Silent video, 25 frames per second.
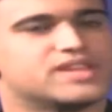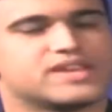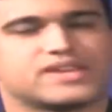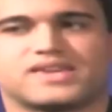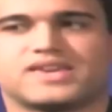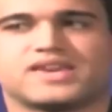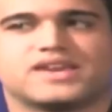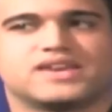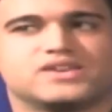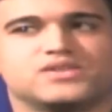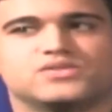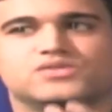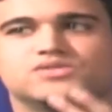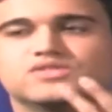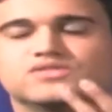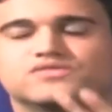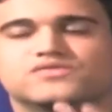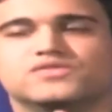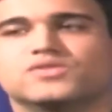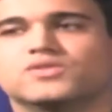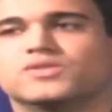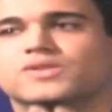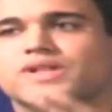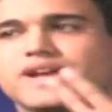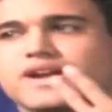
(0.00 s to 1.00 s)
they can't use the
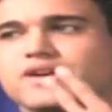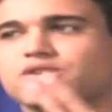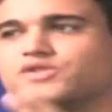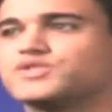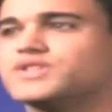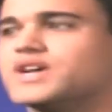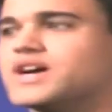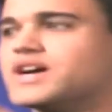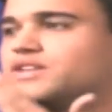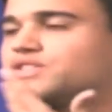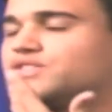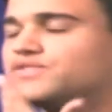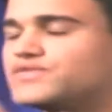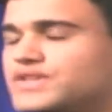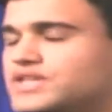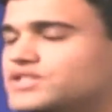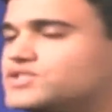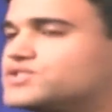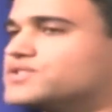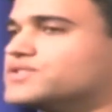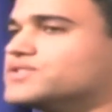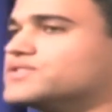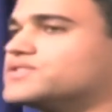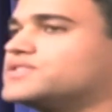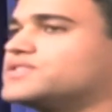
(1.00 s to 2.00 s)
full AirShocks
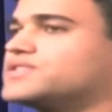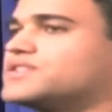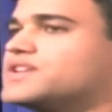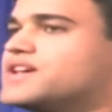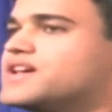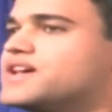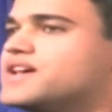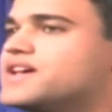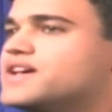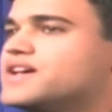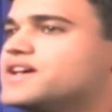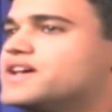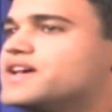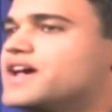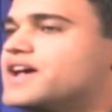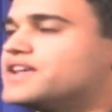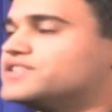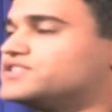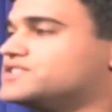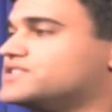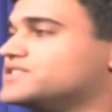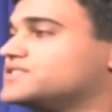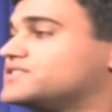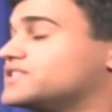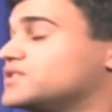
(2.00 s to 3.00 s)
features? And
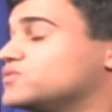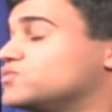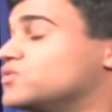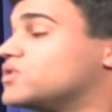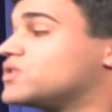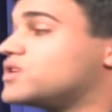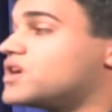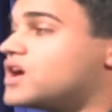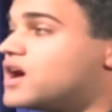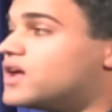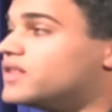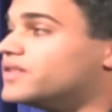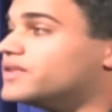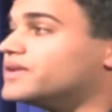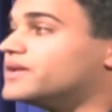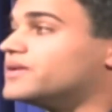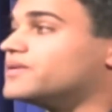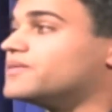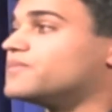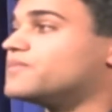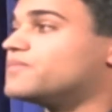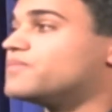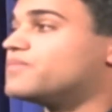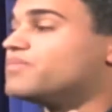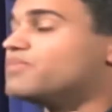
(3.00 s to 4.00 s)
she just said, well,
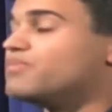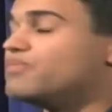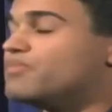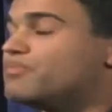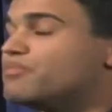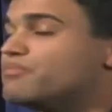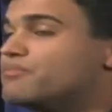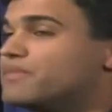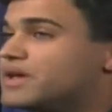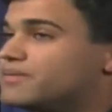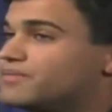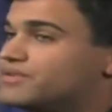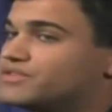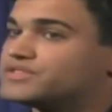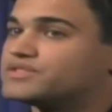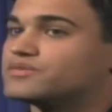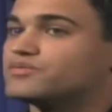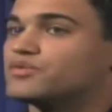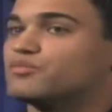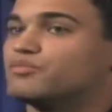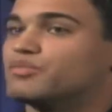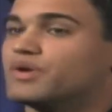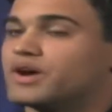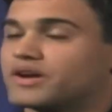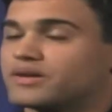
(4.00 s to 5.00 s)
Collin, maybe
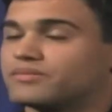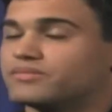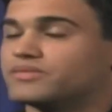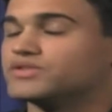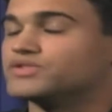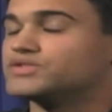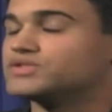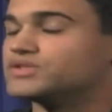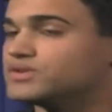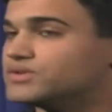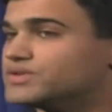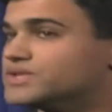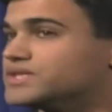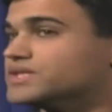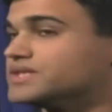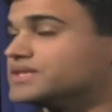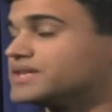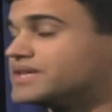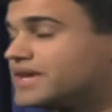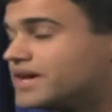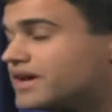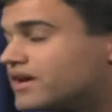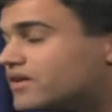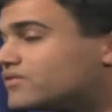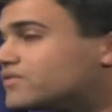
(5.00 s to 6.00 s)
someone bought him the shoes as a
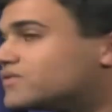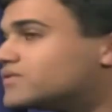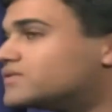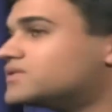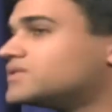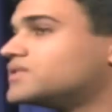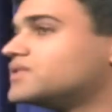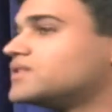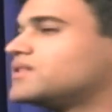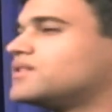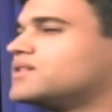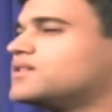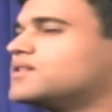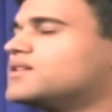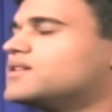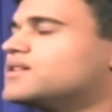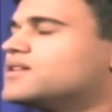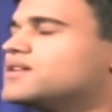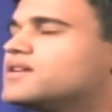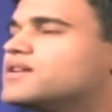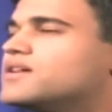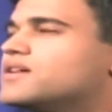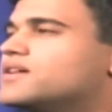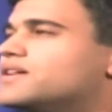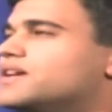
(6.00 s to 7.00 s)
gift.
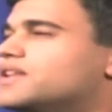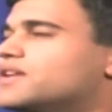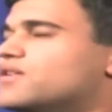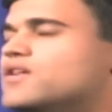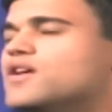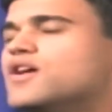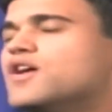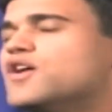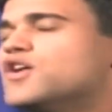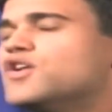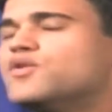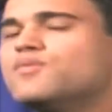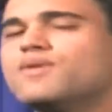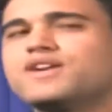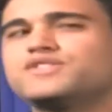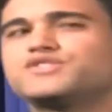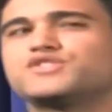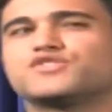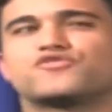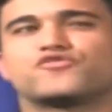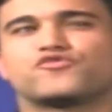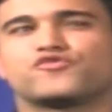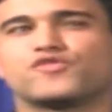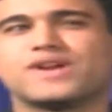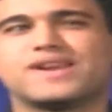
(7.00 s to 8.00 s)
You know, who buys
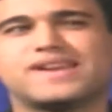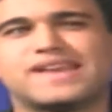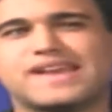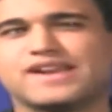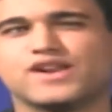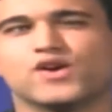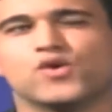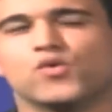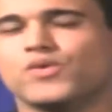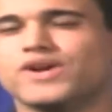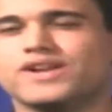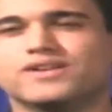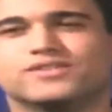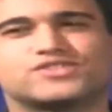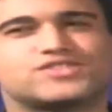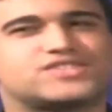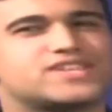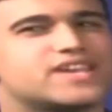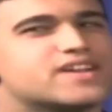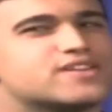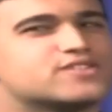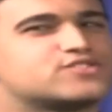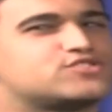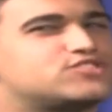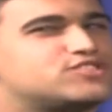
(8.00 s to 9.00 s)
your friend in a
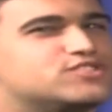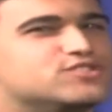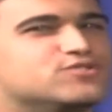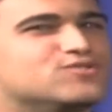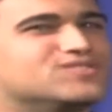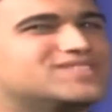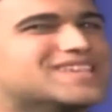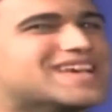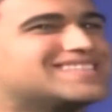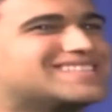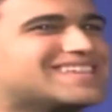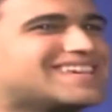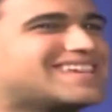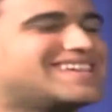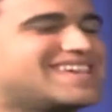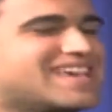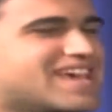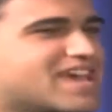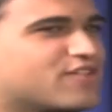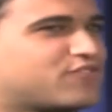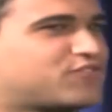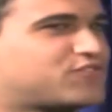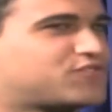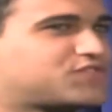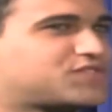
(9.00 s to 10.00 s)
wheelchair shoes as a
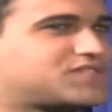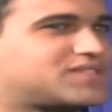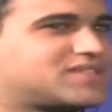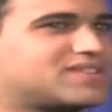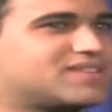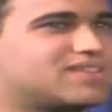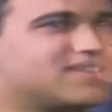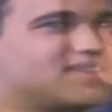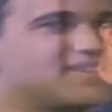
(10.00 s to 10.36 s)
gift?